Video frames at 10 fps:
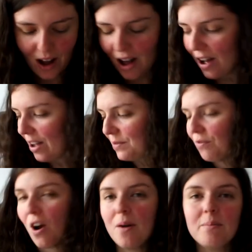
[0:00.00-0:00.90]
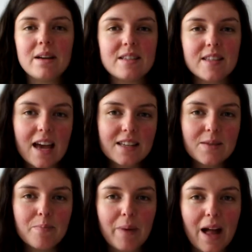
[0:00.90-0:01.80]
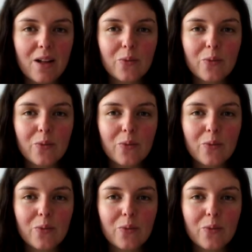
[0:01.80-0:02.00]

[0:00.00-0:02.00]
are from Sass & Bell,